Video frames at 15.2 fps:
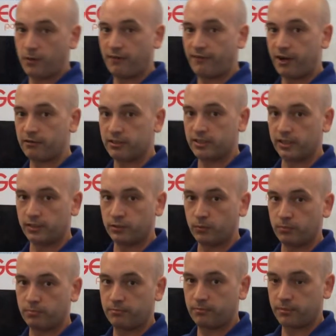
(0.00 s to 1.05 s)
with various
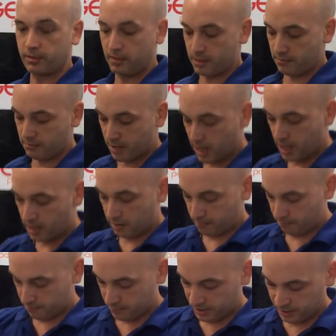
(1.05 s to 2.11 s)
little, uh,
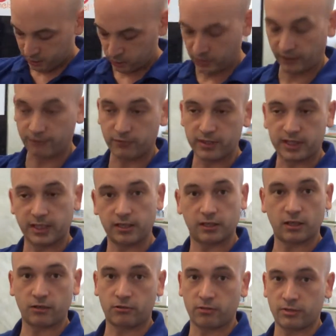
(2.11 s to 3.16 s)
little
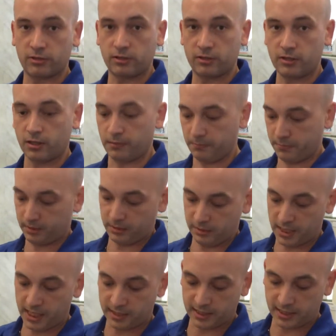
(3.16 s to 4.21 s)
differences across the top,
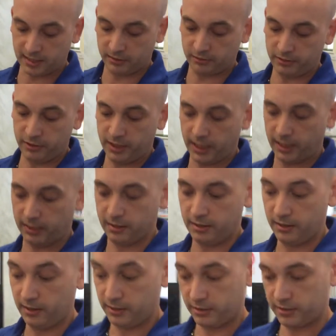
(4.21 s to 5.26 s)
and that's how you get
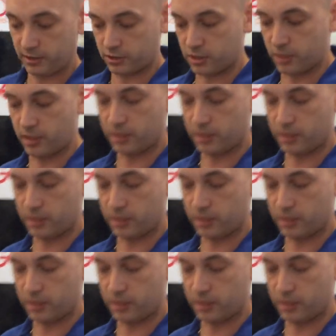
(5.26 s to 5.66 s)
such a